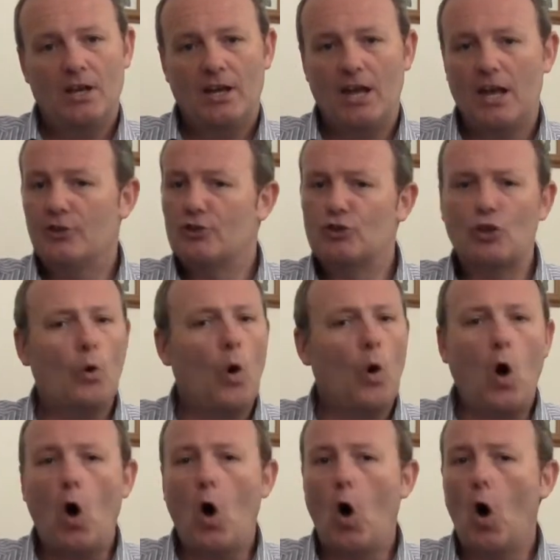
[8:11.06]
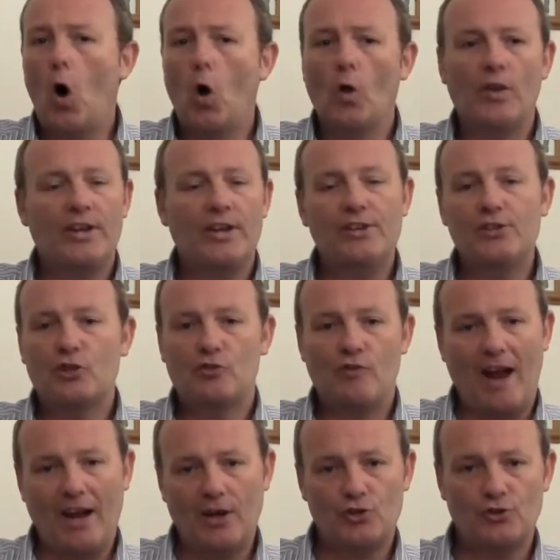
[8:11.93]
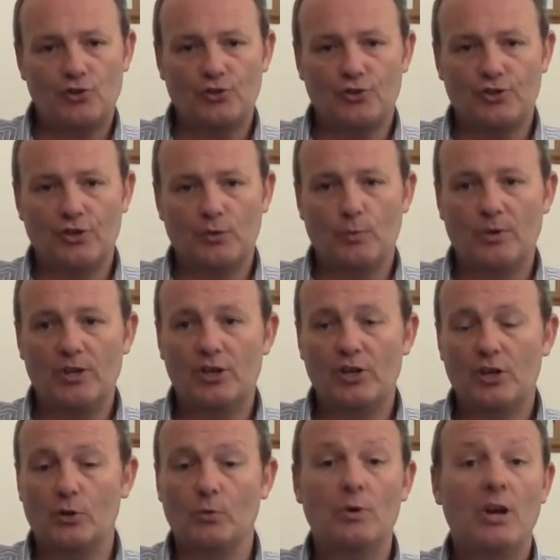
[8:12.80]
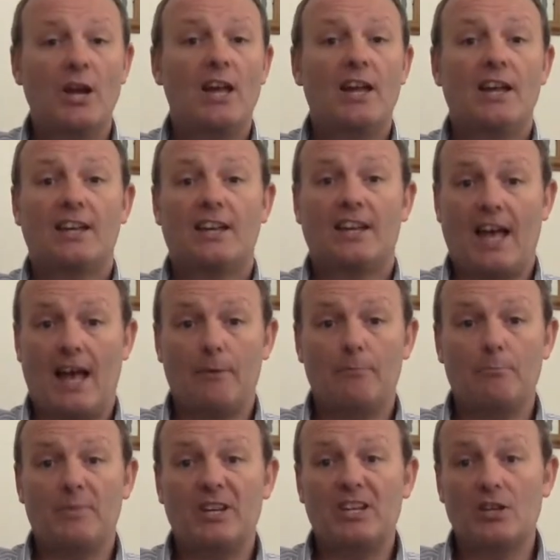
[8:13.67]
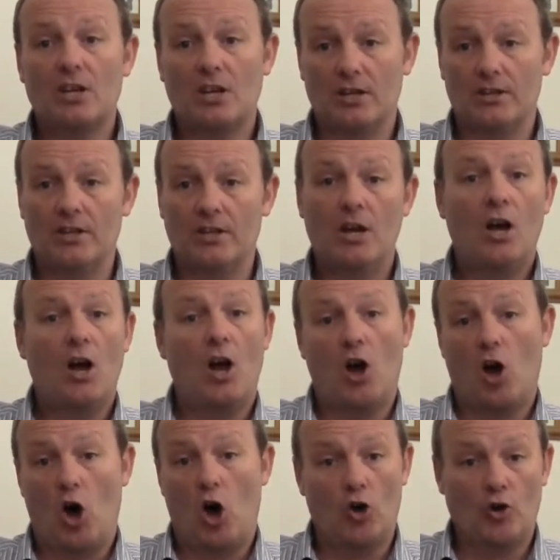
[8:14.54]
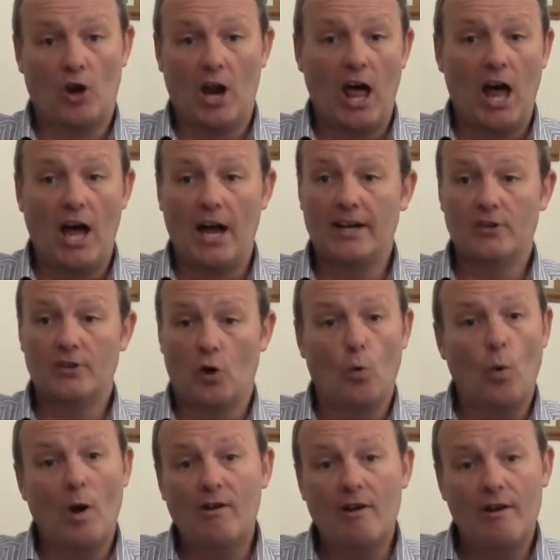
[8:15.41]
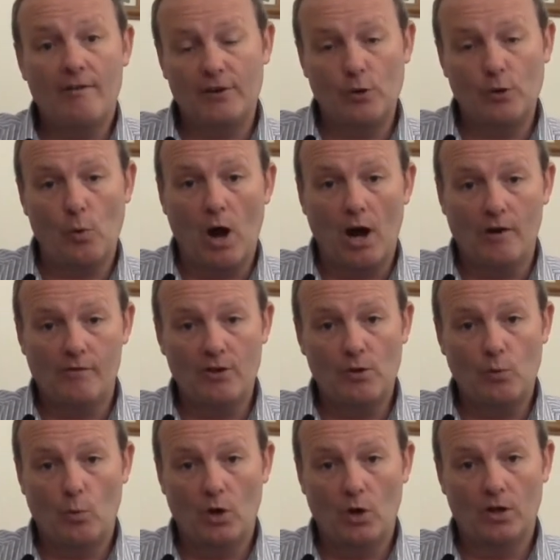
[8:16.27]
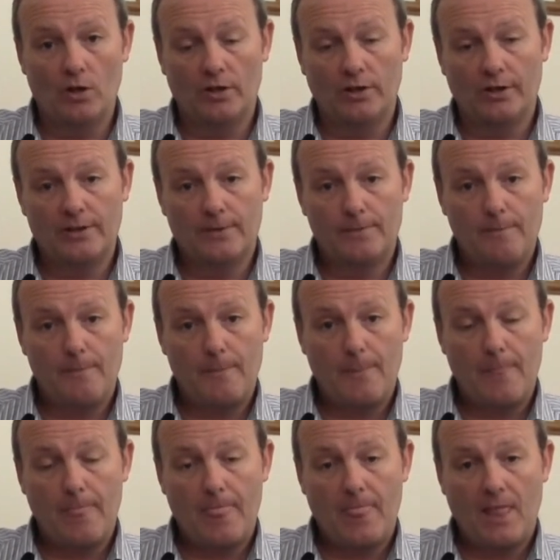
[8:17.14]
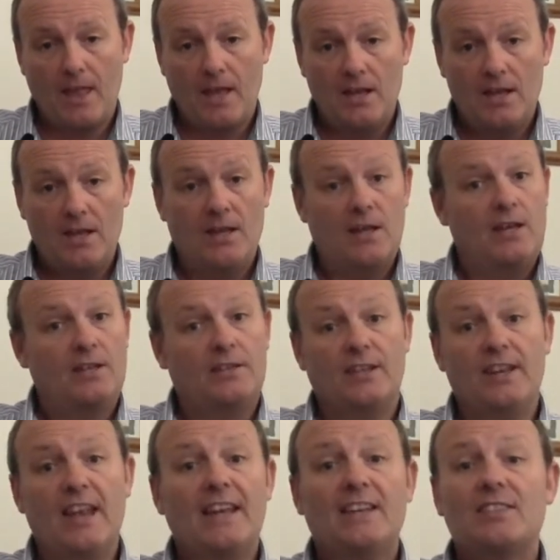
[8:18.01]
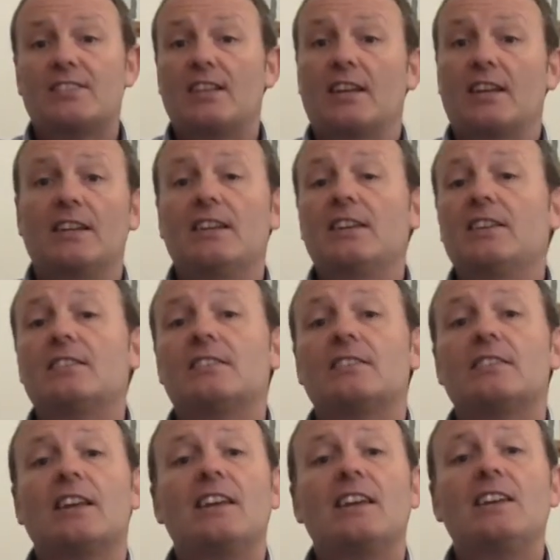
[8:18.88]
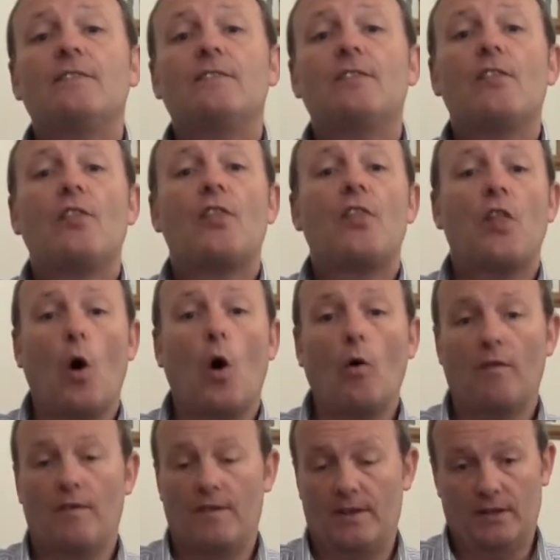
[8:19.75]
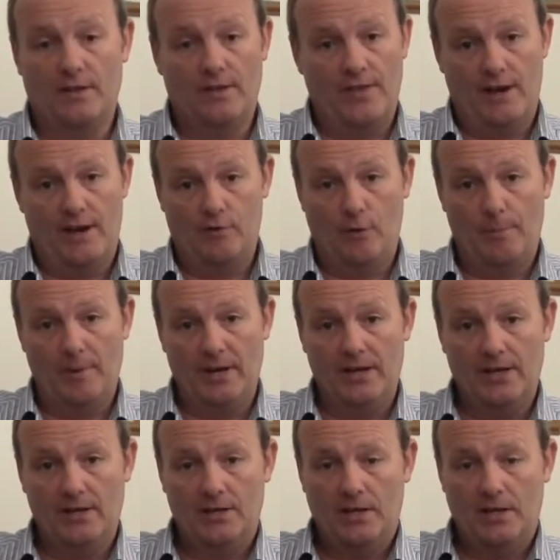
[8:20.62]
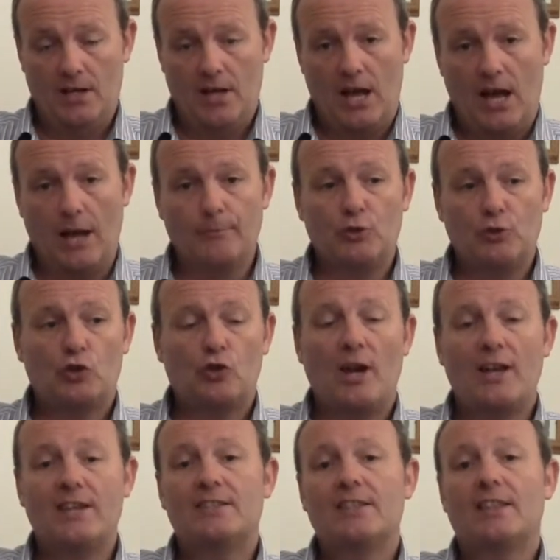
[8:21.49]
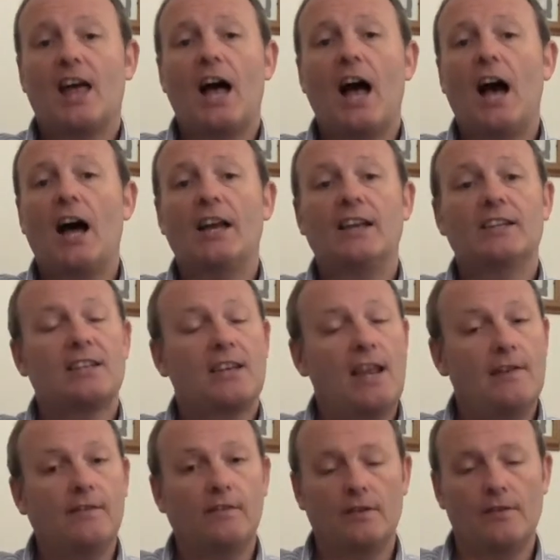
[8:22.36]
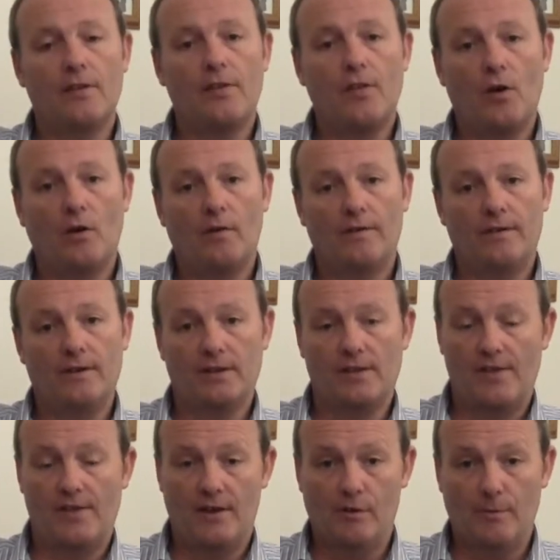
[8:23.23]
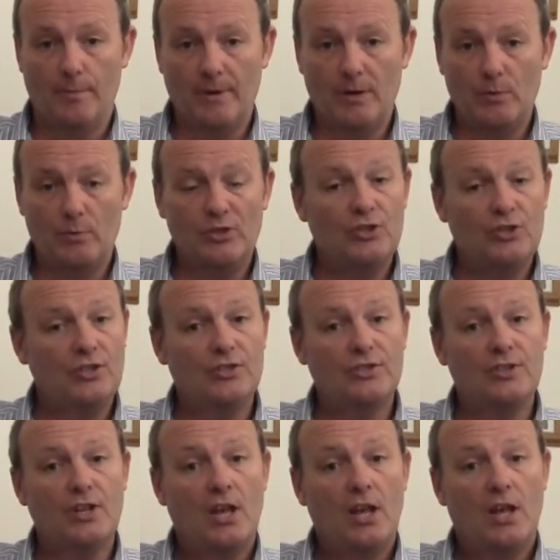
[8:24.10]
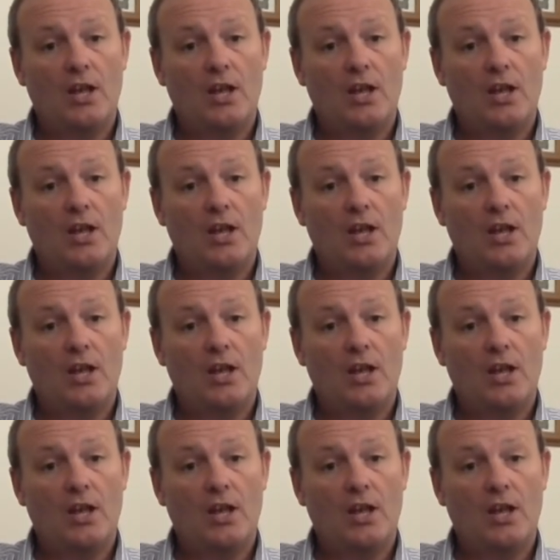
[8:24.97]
Yeah, so all the interactions that we do can be done online or wherever you are in the world. The next thing is even thought field therapy. I'm trained to the highest level in thought field therapy, which is